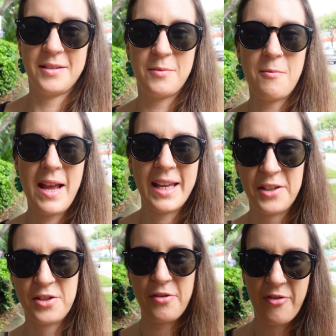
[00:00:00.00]
way
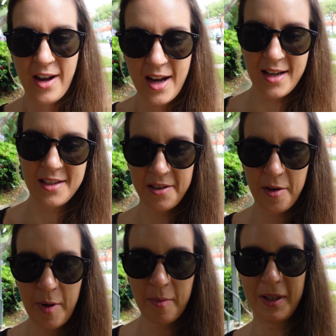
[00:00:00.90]
too fast on a
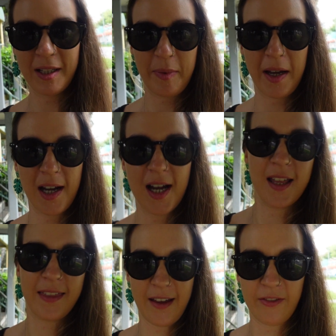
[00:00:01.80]
public path,
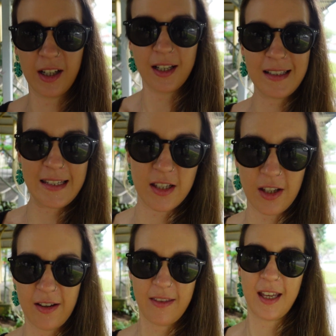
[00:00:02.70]
having a little
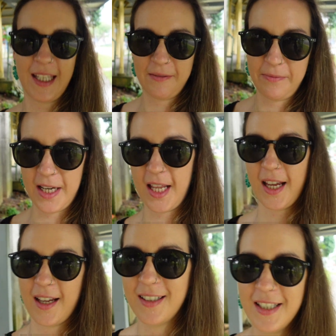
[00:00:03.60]
disco there,
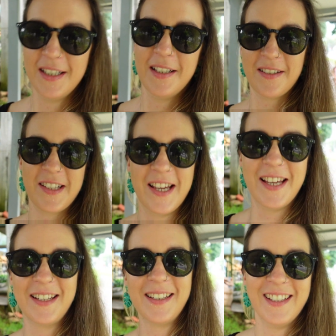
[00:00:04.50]
but
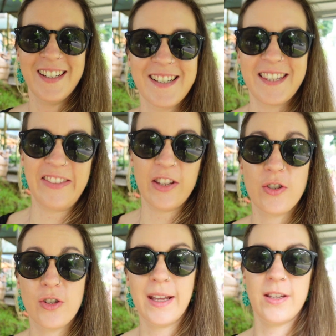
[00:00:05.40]
just saying that you
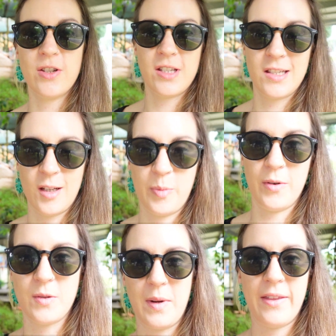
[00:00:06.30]
do get used to
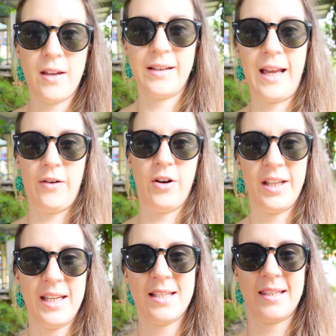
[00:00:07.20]
Singapore's weather and how hot
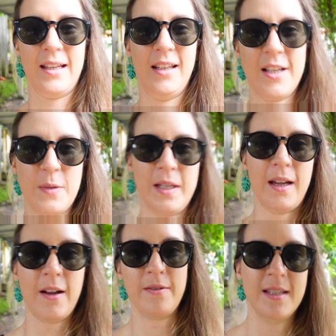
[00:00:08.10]
it is. Last week
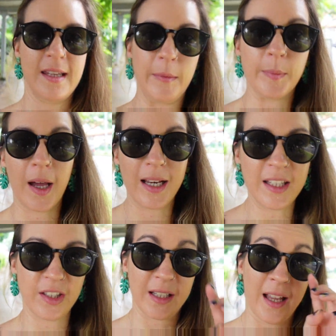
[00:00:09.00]
I was in Bali.
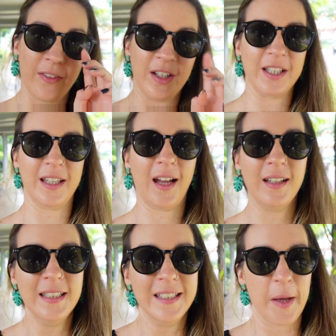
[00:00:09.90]
You can have a look at that
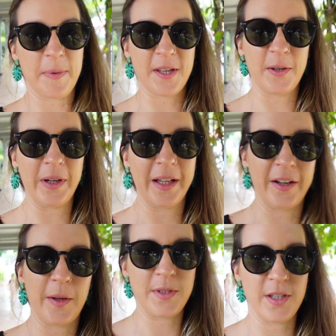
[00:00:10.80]
episode, what I got
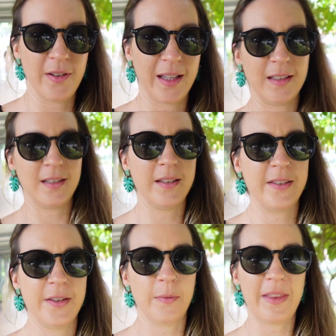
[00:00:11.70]
up to, and
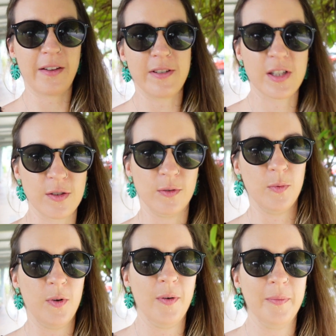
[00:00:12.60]
the weather is still
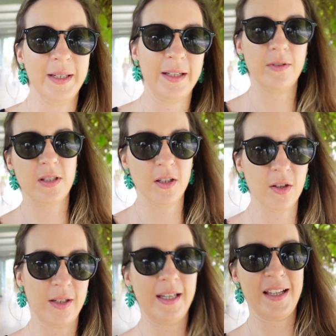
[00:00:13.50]
warm, but it was a
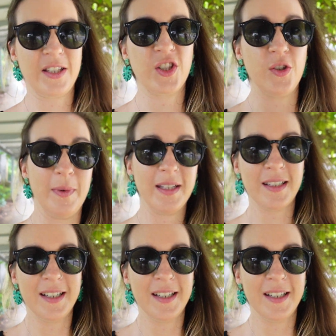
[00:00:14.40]
lot less humid,